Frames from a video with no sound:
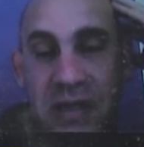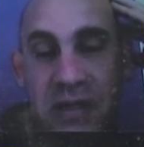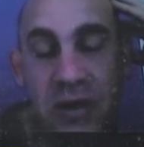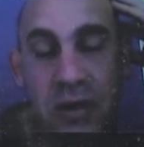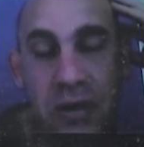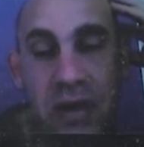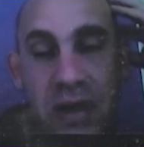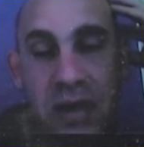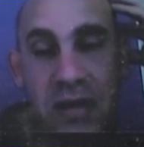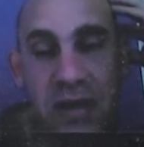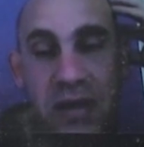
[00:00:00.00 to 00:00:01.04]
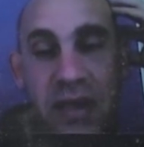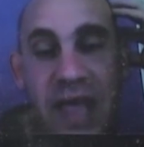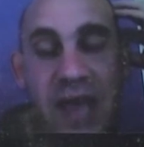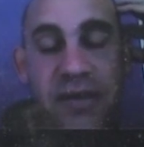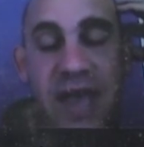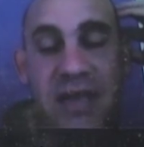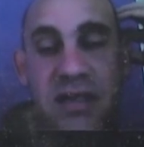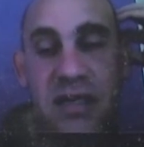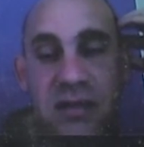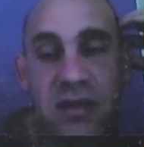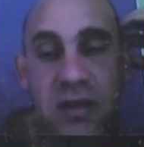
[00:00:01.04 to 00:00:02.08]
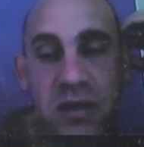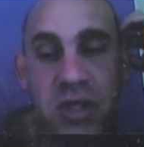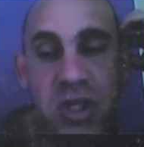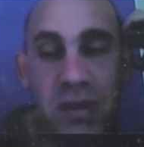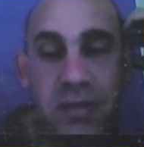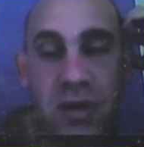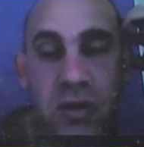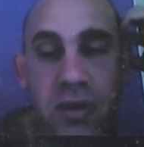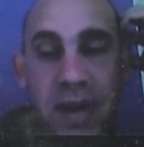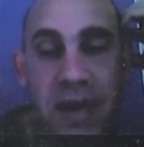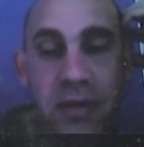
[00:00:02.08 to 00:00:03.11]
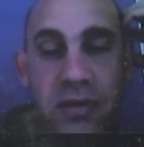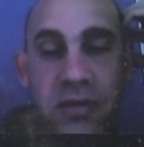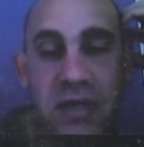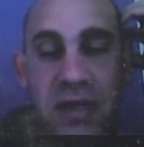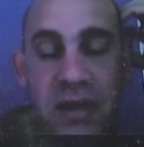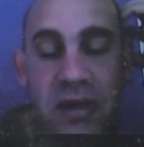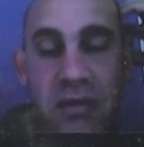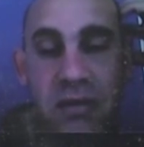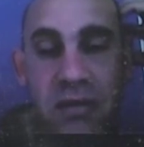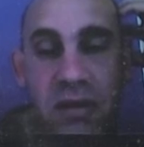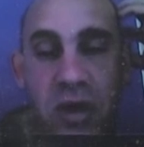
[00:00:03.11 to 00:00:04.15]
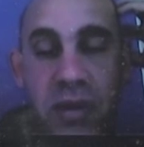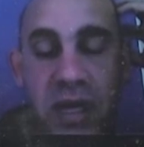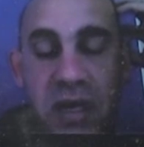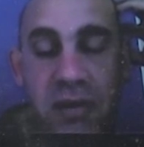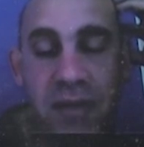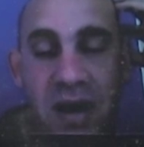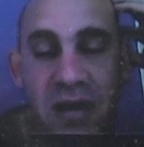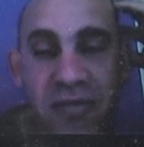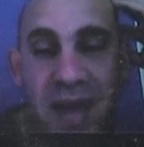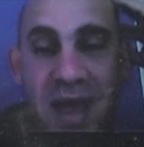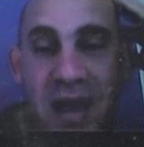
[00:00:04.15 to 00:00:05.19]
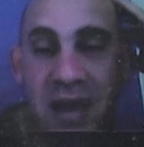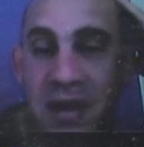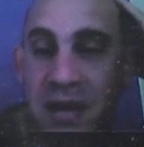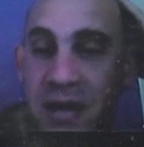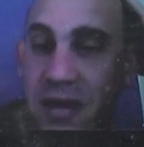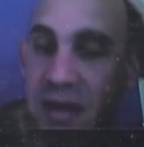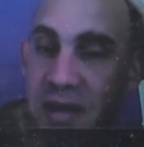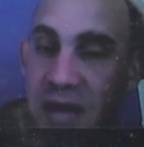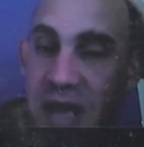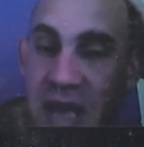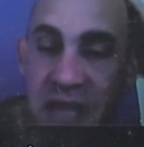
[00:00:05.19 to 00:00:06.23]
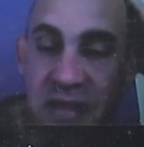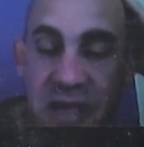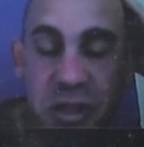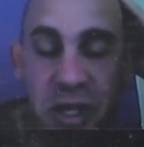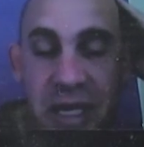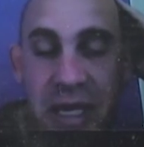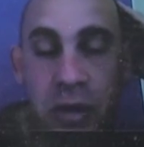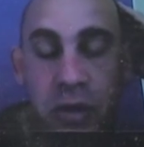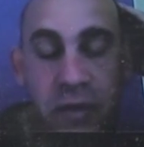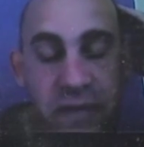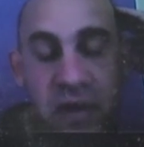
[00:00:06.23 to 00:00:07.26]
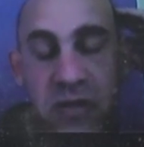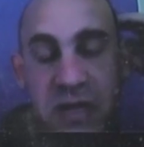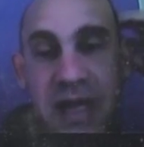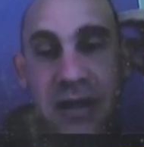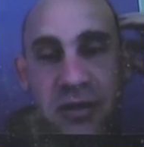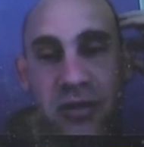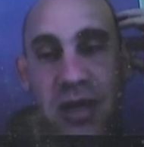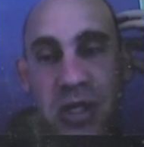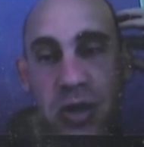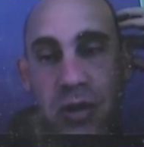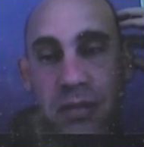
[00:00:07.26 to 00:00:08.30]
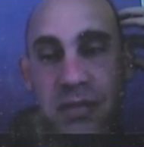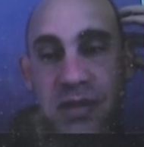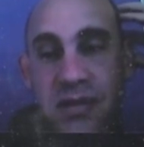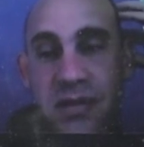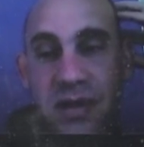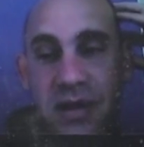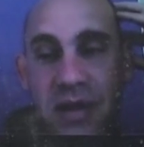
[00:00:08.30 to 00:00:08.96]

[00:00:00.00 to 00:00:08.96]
So lack of access to cheap solar panels in a globally competitive market has actually killed off those downstream jobs.